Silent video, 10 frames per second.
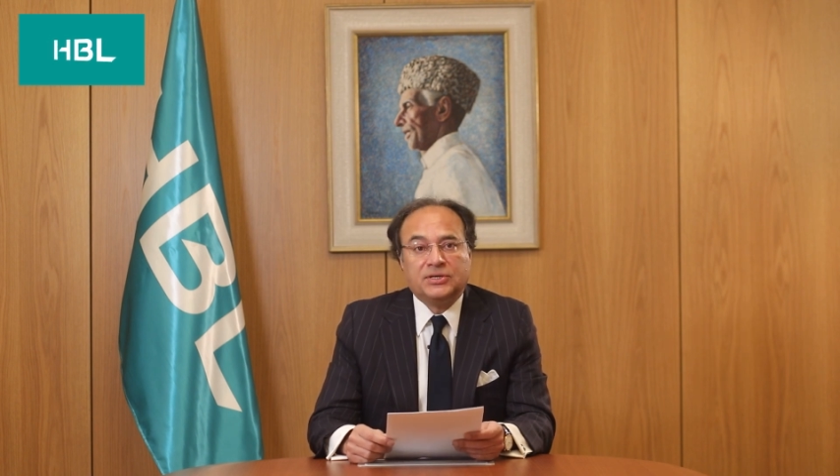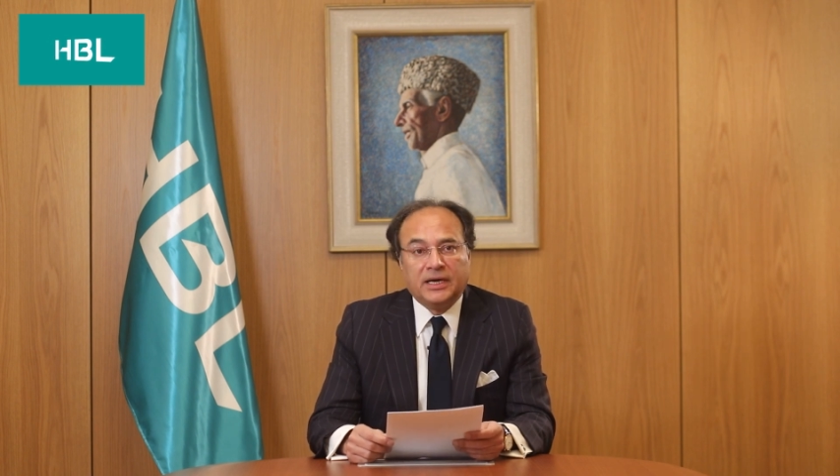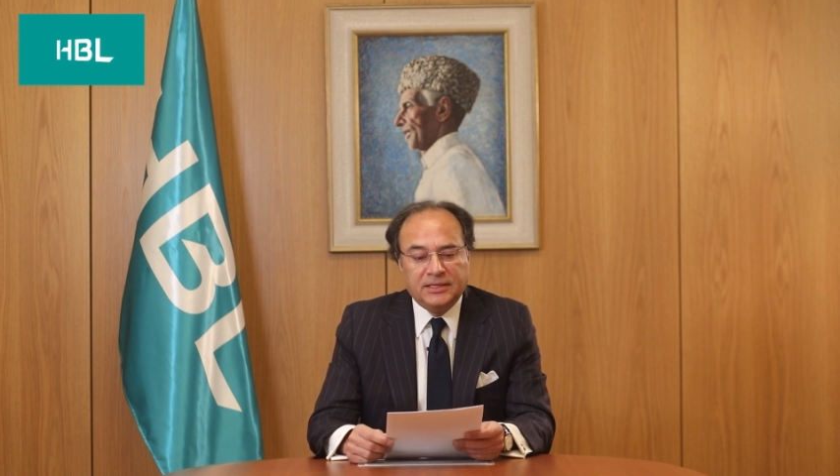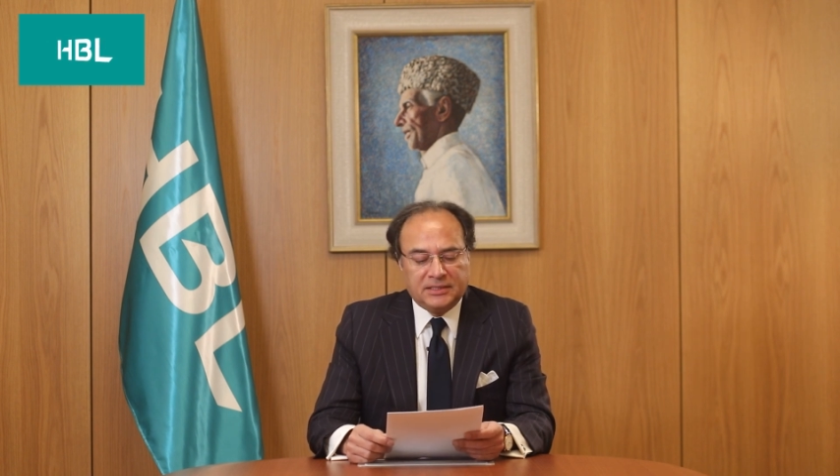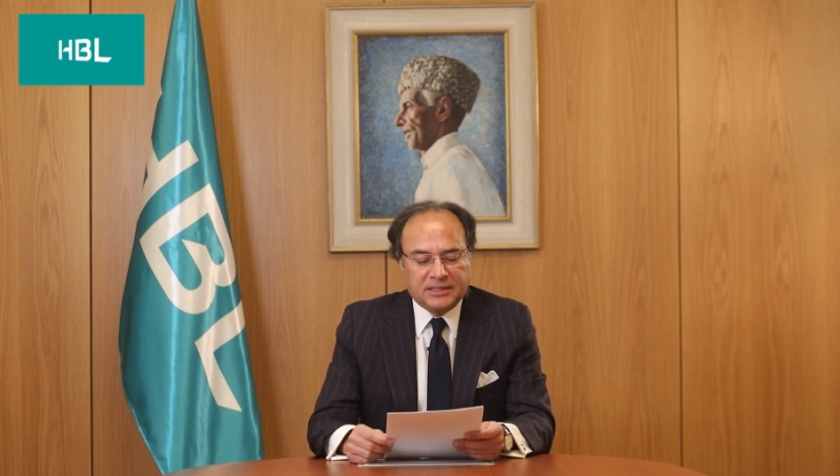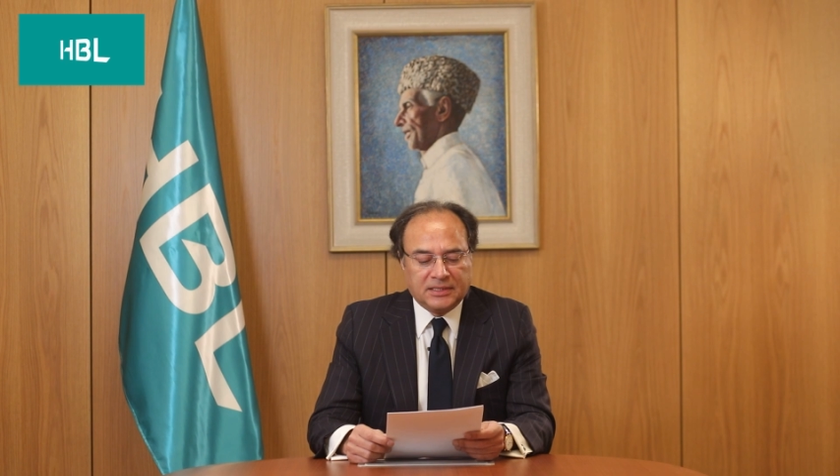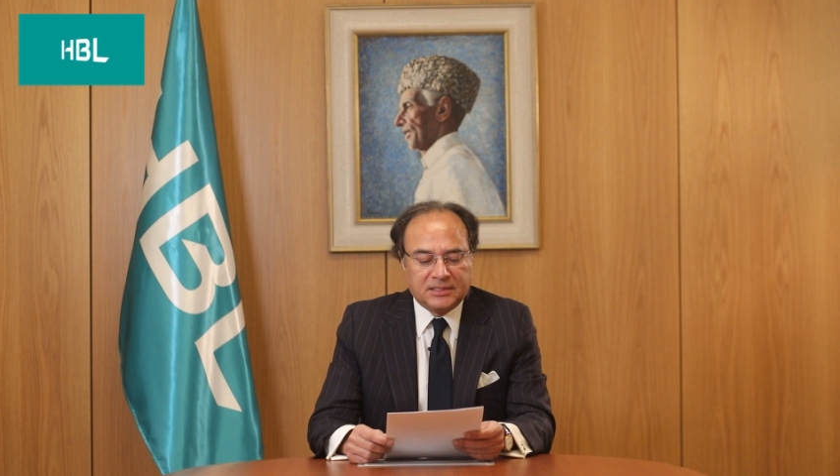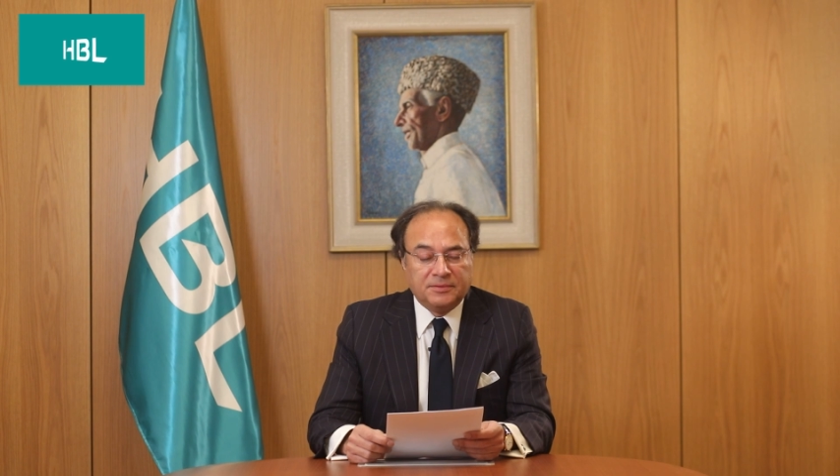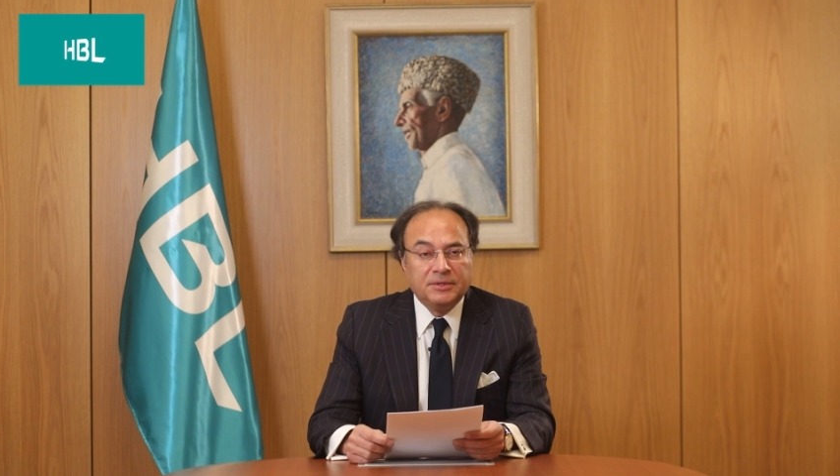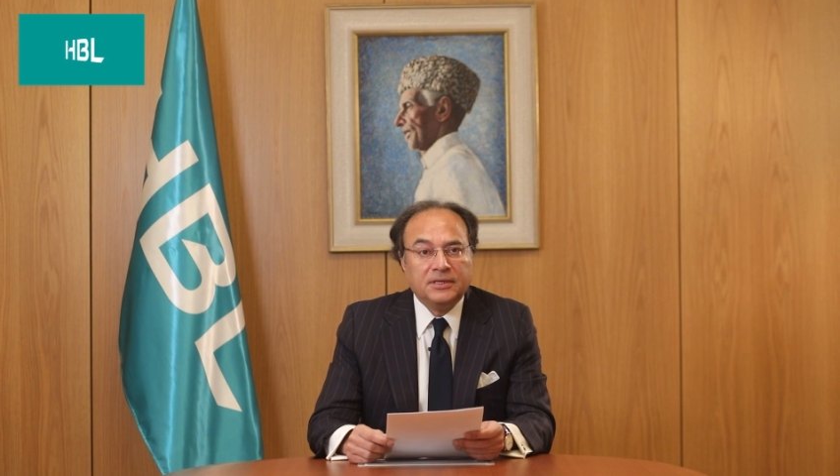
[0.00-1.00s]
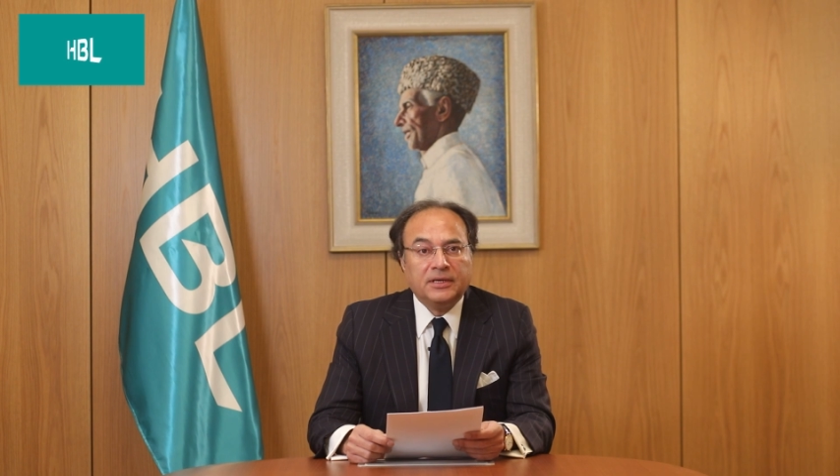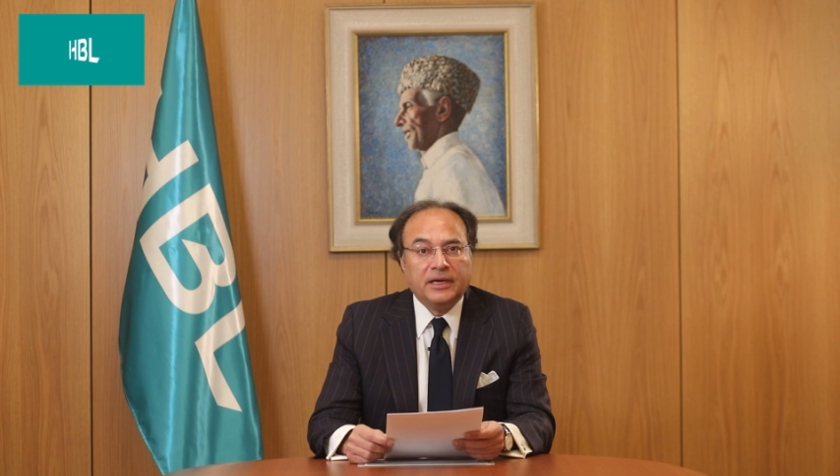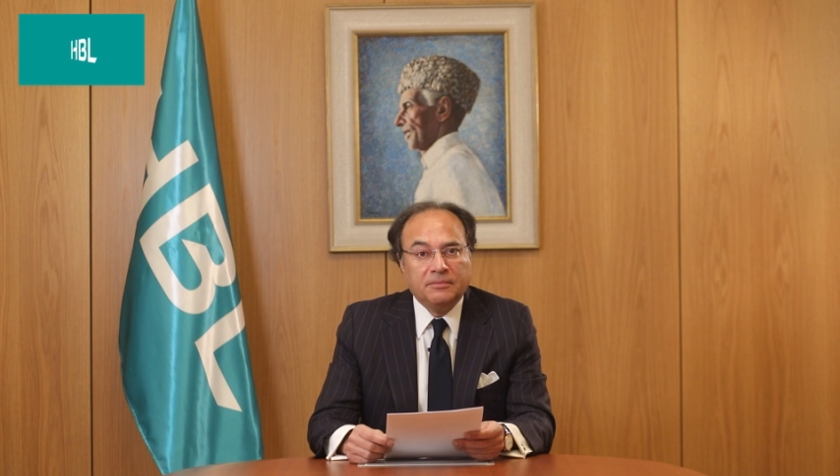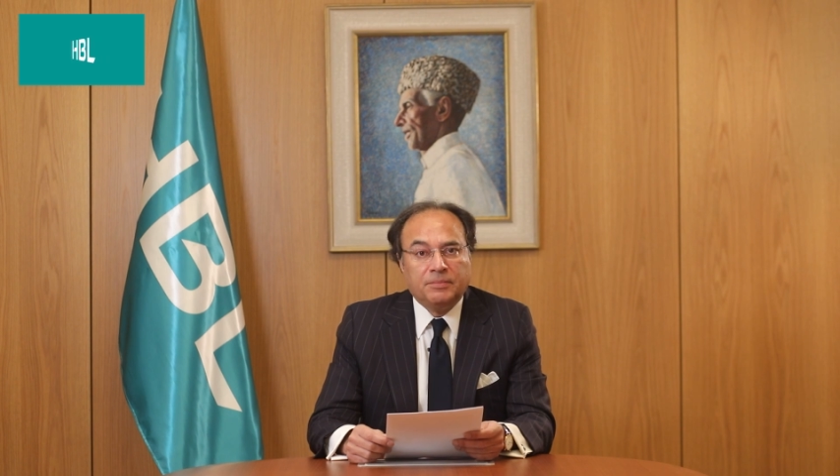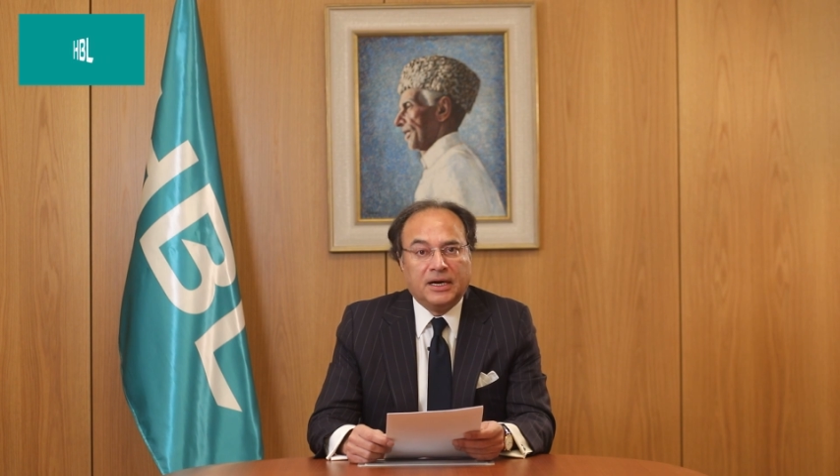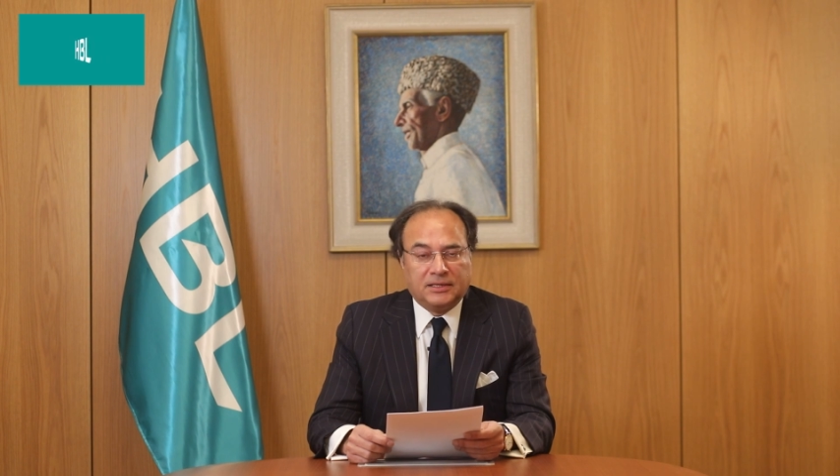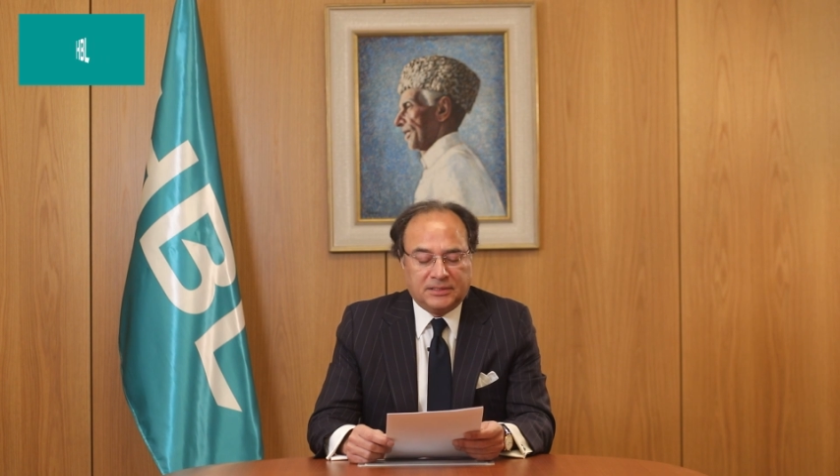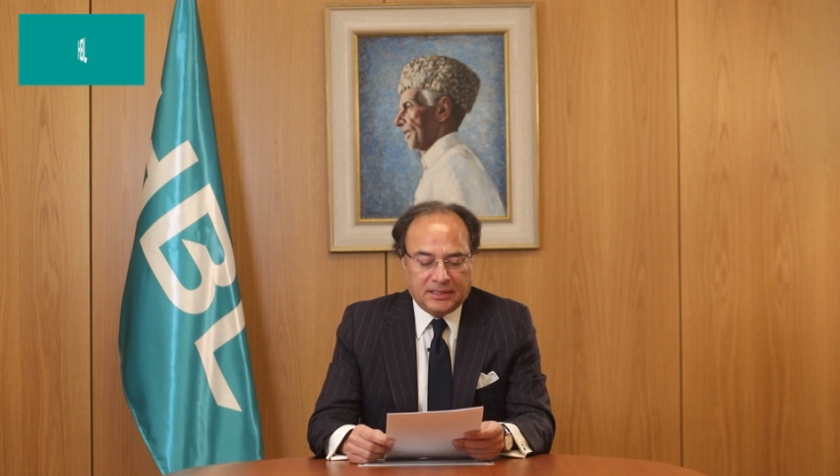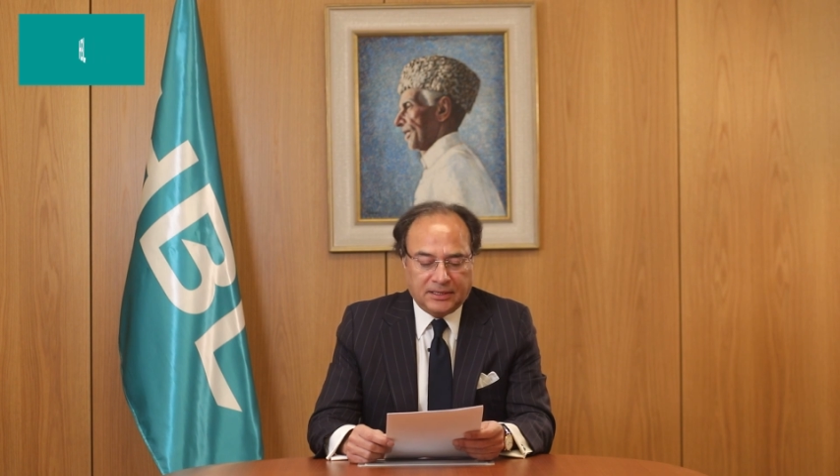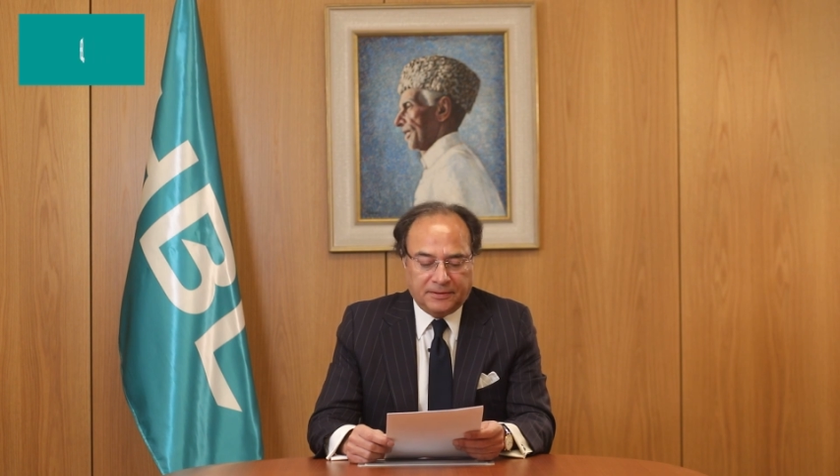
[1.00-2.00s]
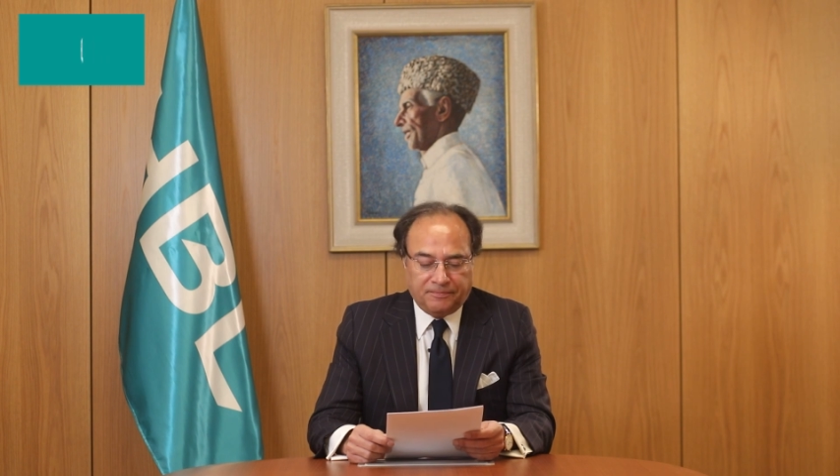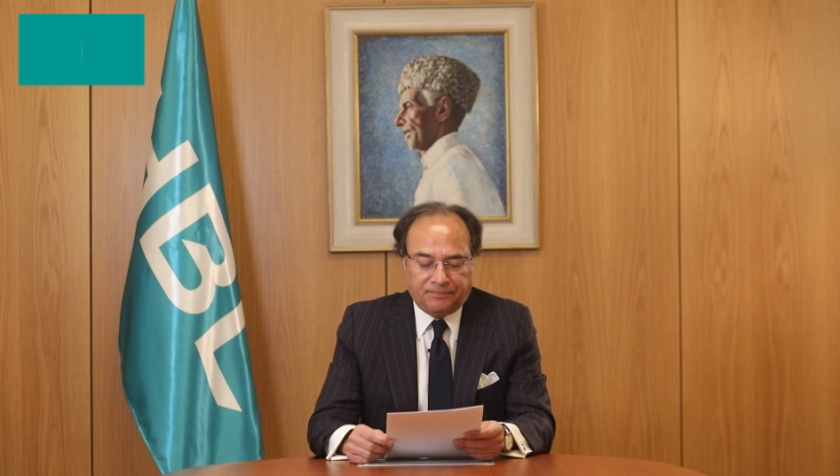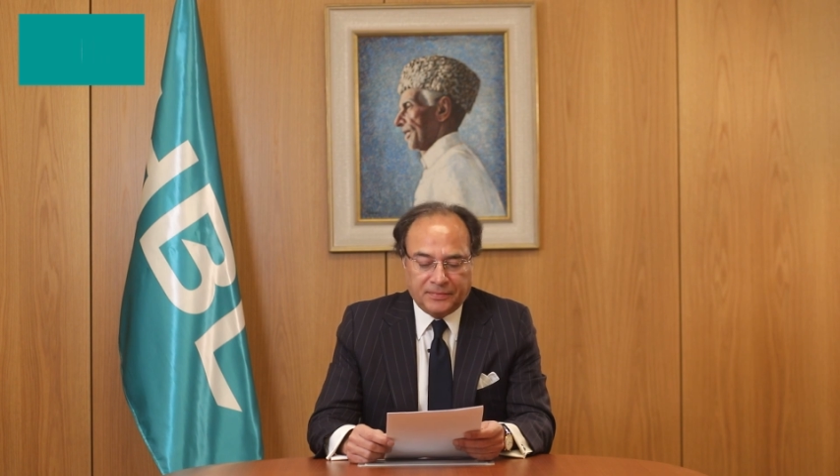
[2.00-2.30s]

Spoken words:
Chinese customer in Pakistan.